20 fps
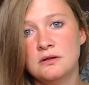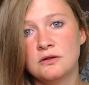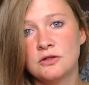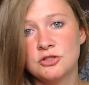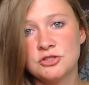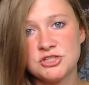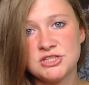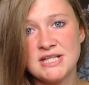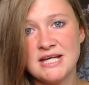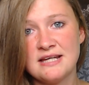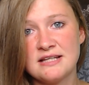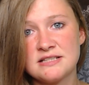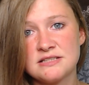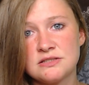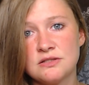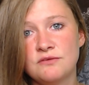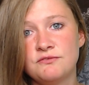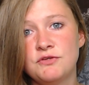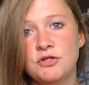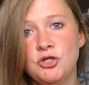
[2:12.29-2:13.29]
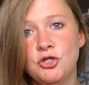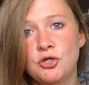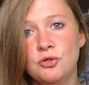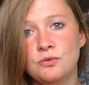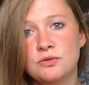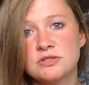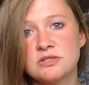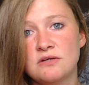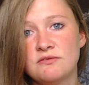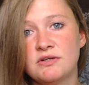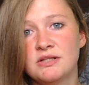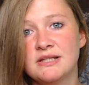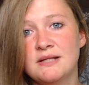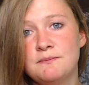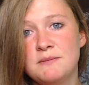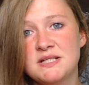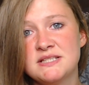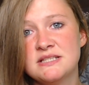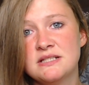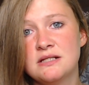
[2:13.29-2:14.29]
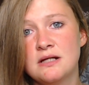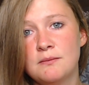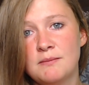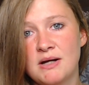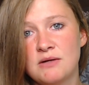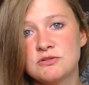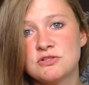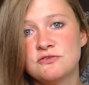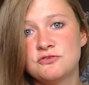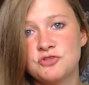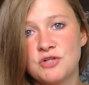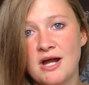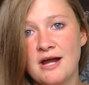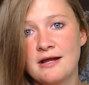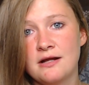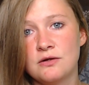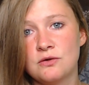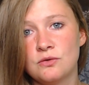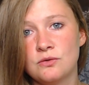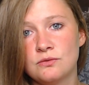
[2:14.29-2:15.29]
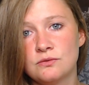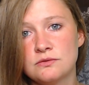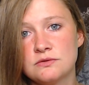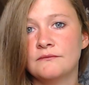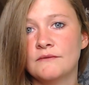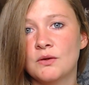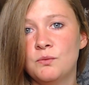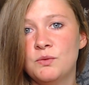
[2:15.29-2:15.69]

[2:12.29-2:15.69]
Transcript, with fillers: consists of the use of a limited amount of triangles,